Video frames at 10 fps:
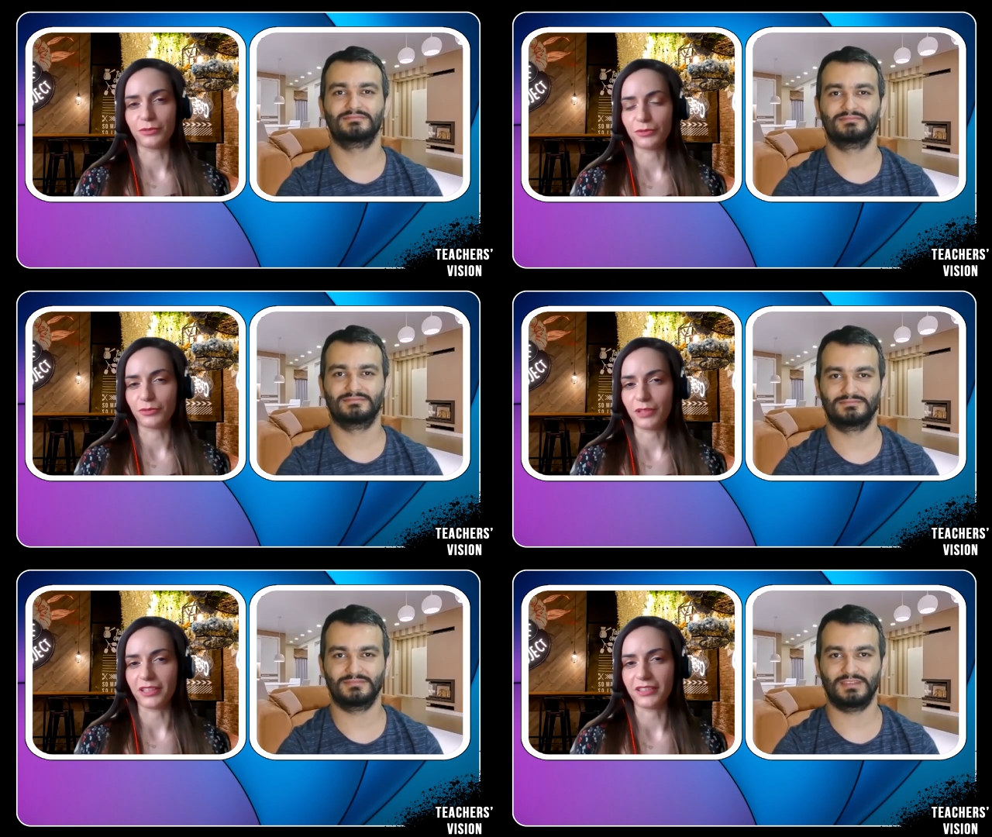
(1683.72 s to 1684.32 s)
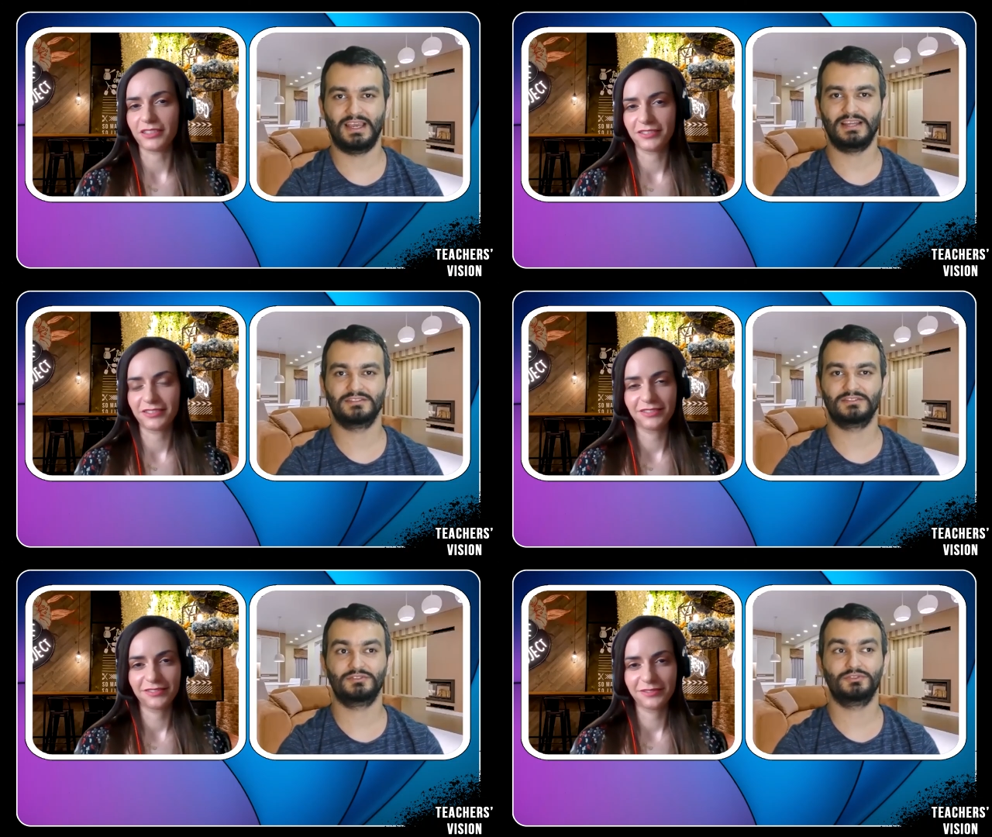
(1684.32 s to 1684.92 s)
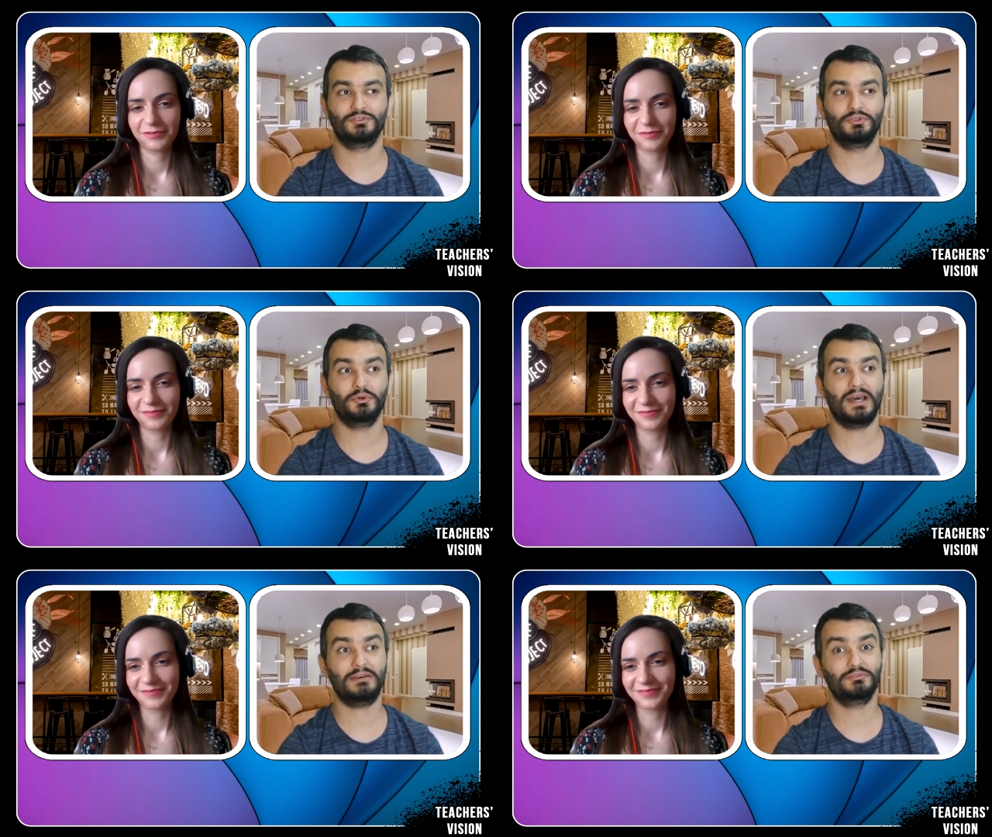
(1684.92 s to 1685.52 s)
Speaker 1: to learn
Speaker 2: and
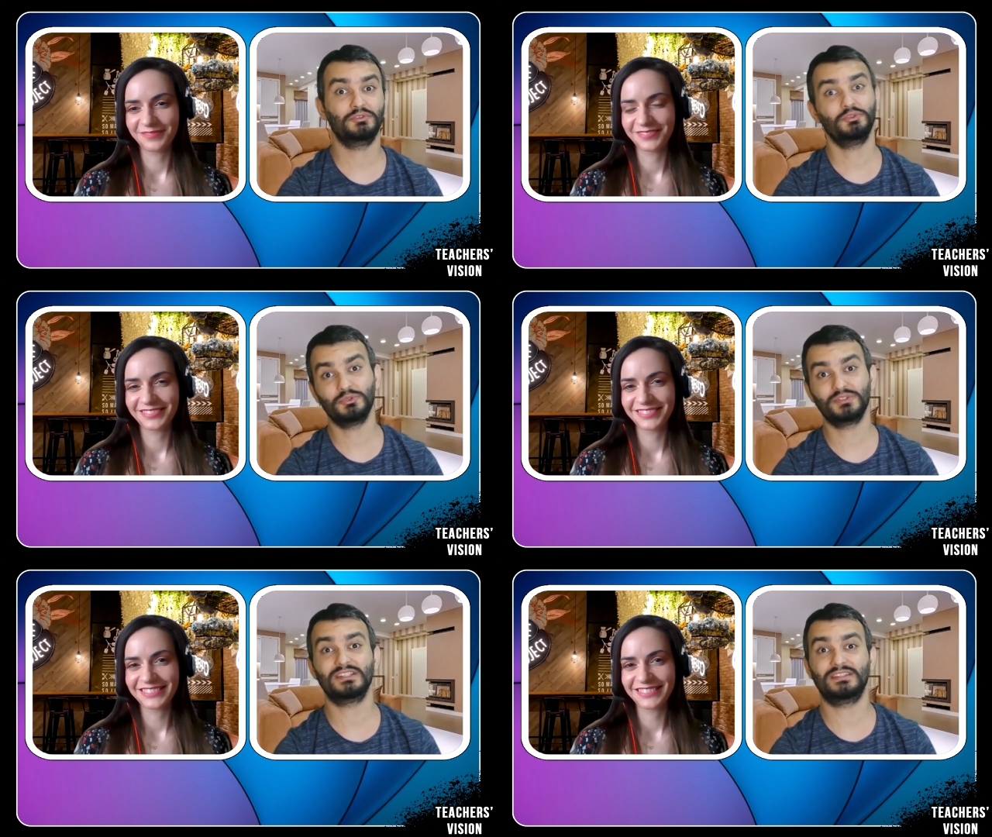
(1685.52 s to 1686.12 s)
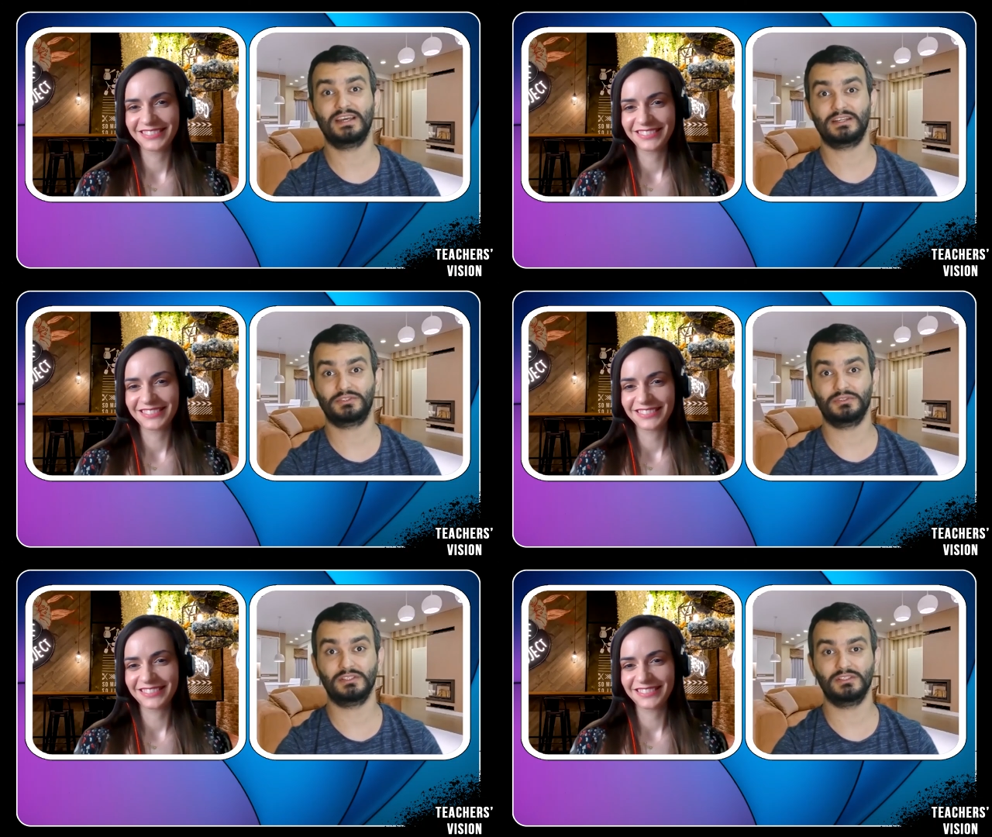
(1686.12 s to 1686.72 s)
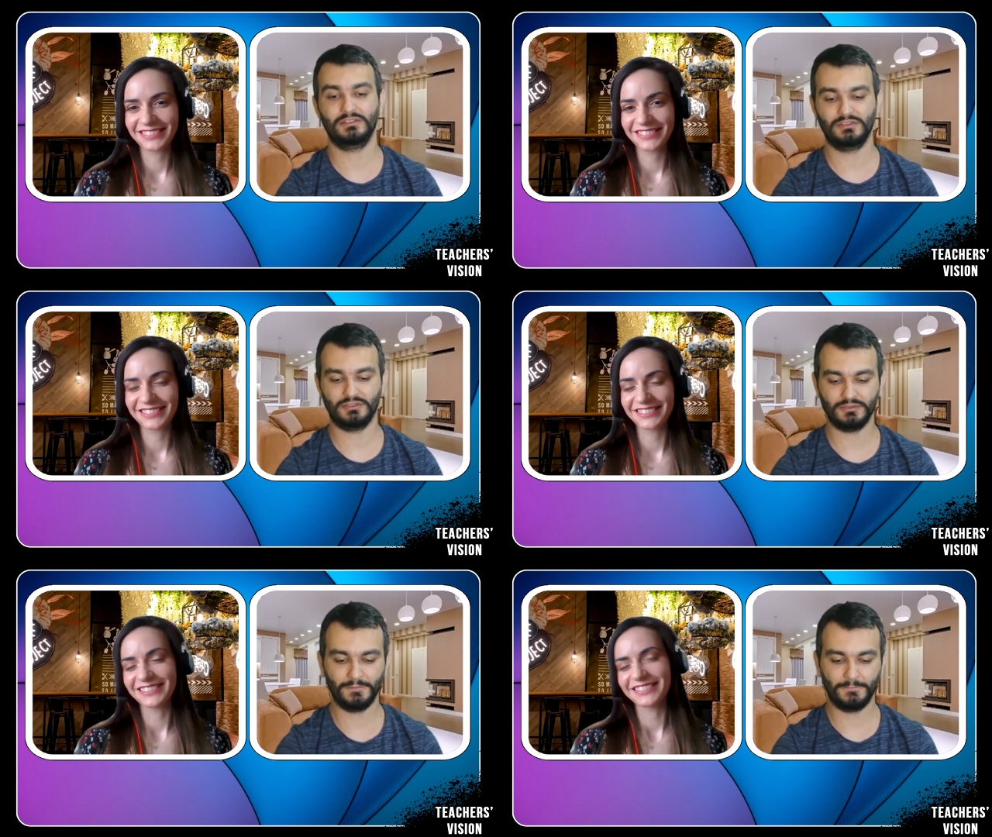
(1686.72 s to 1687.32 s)
to know how to use it
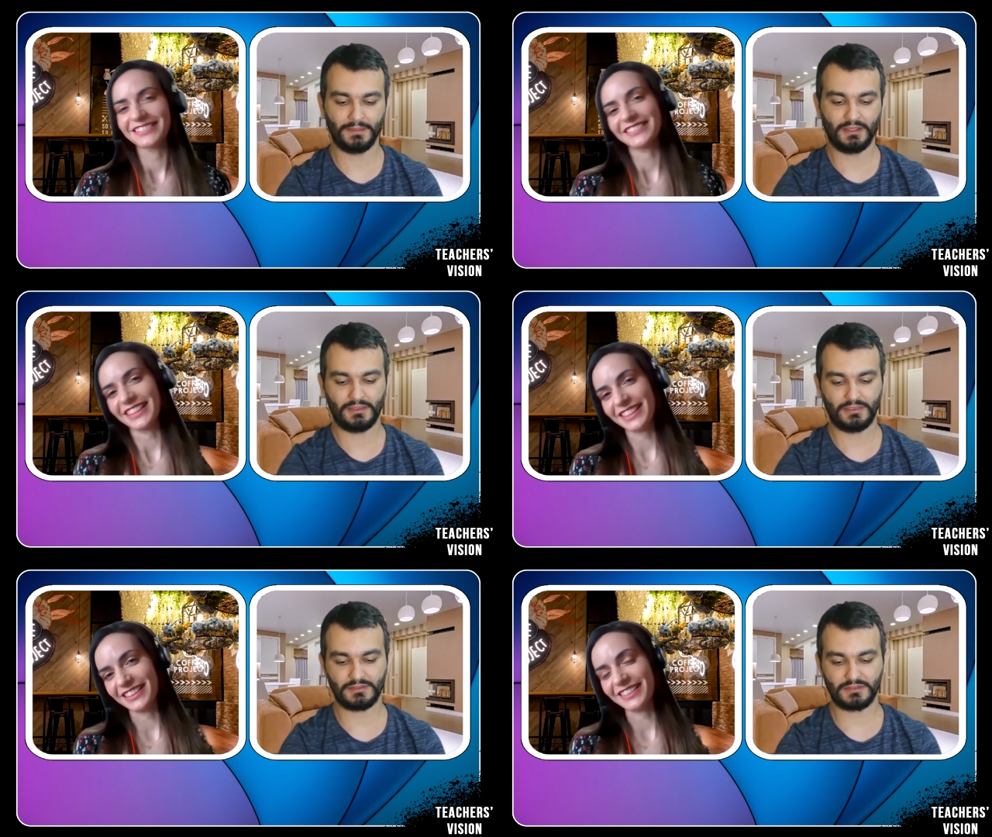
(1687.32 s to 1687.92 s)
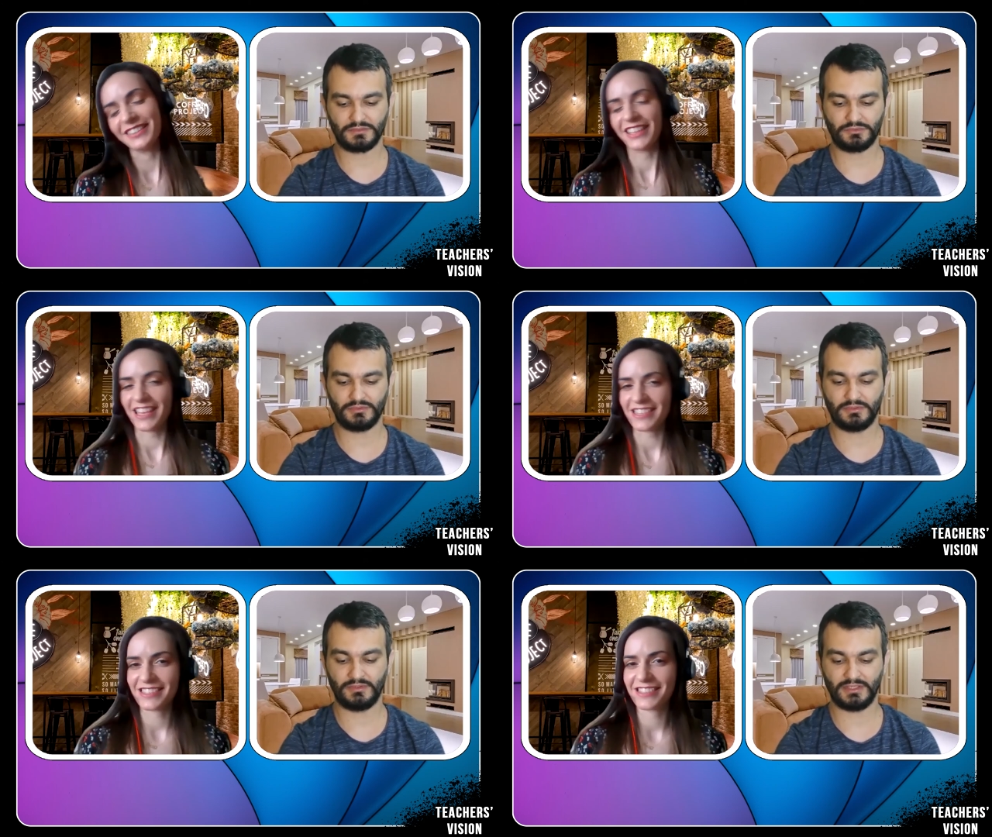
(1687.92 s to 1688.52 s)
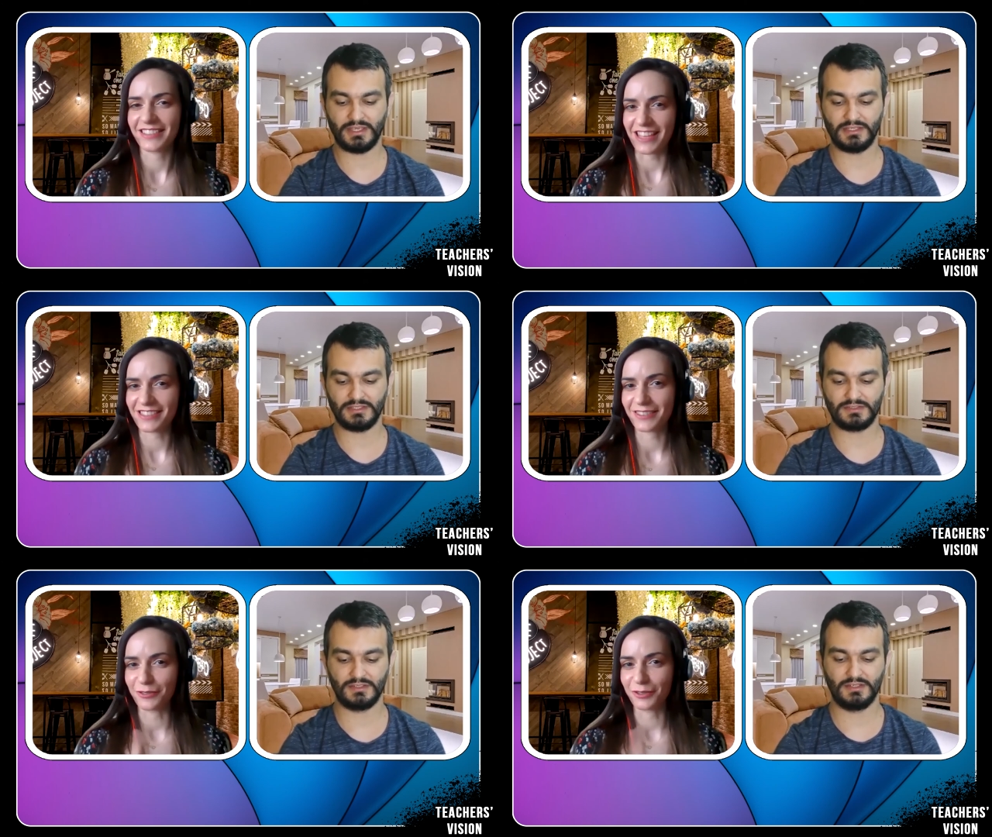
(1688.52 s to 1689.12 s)
actually you know
Speaker 1: uh, yes yes
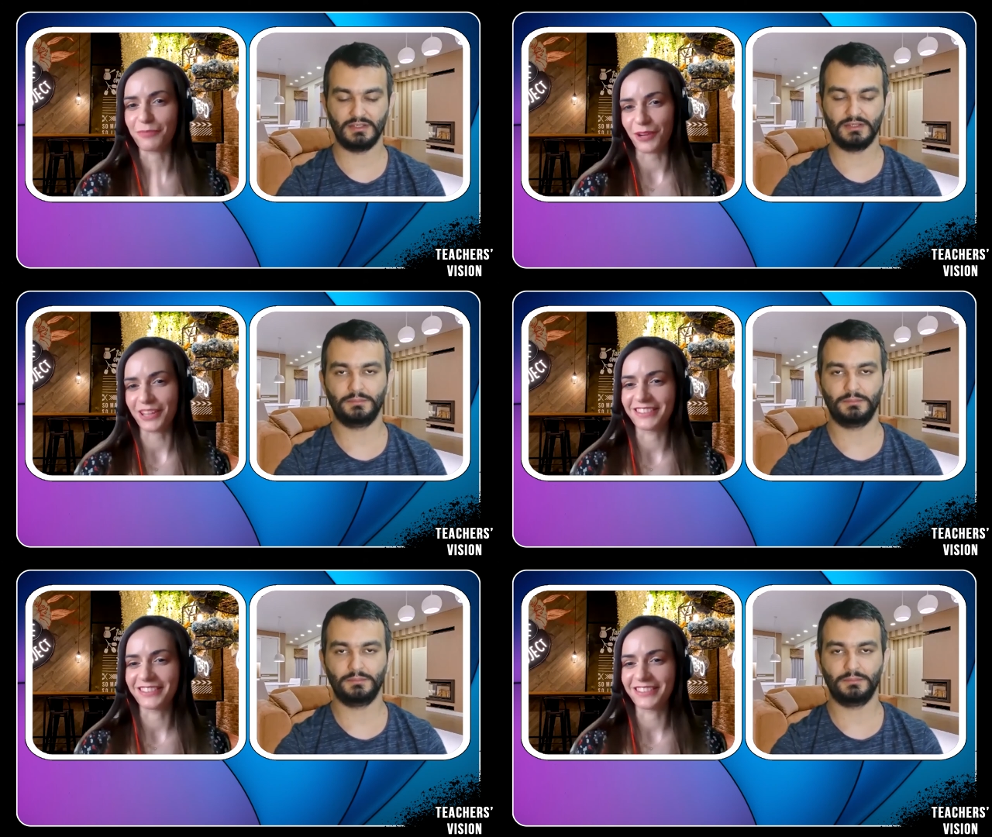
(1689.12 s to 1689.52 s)
good point